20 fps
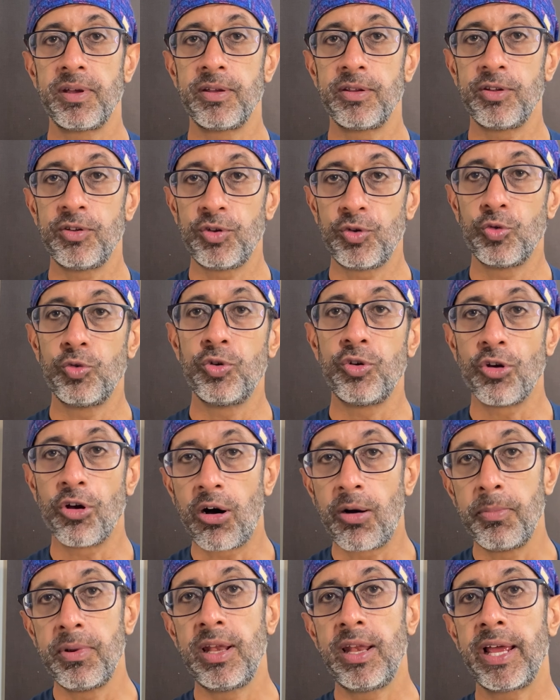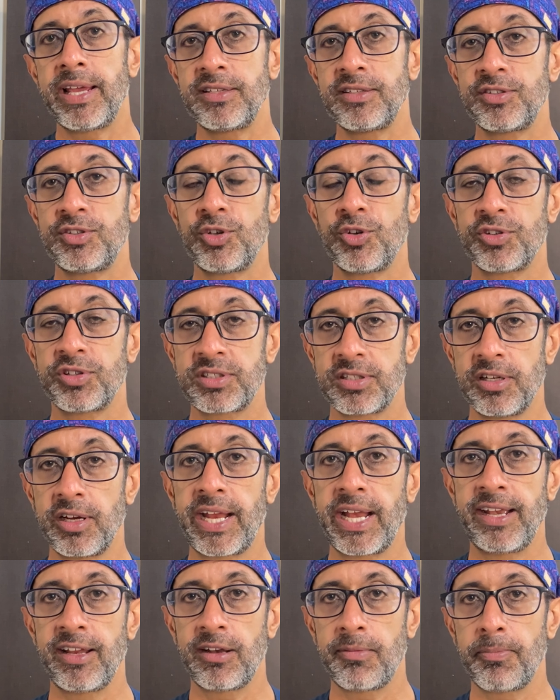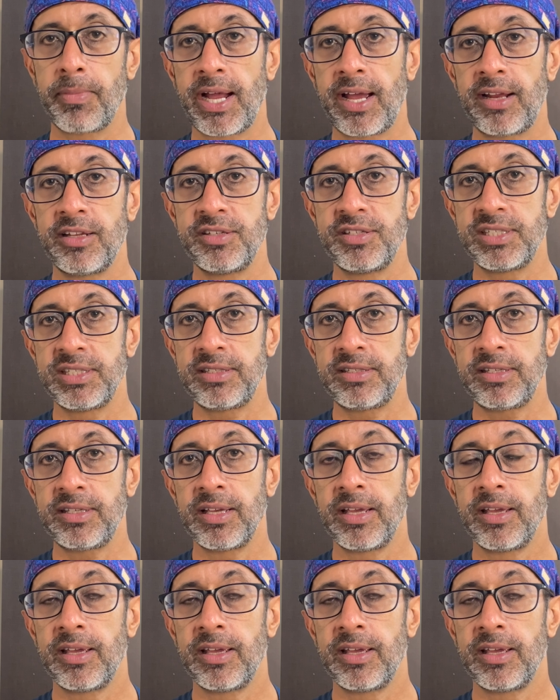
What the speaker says: you normalize your circadian biology,